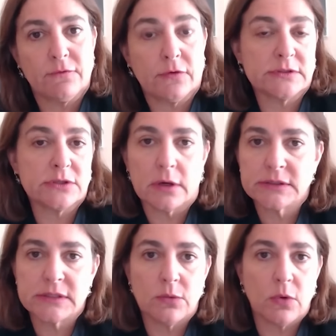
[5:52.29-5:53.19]
for as long
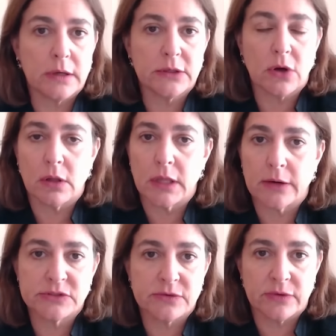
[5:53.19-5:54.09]
as they want, all
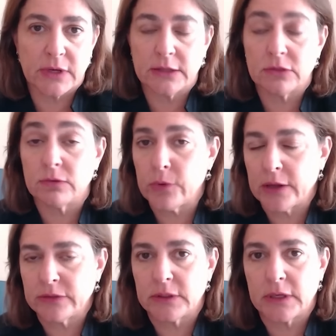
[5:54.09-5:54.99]
hours of the night,
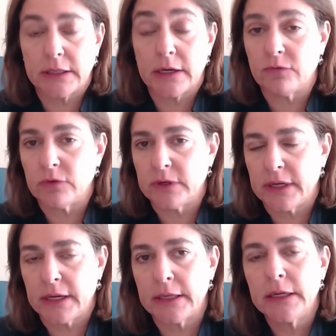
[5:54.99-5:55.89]
throughout the night, every
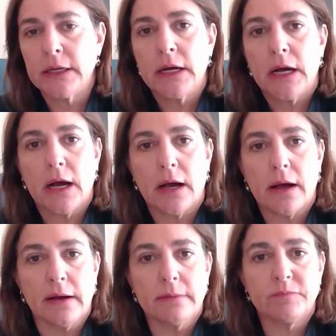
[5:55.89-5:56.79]
day,
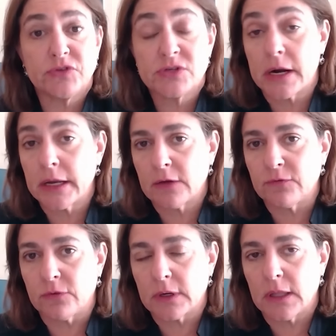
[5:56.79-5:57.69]
starting at
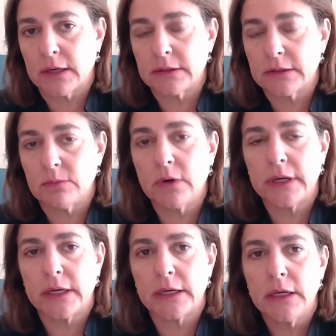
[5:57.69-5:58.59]
4 o'clock in the morning.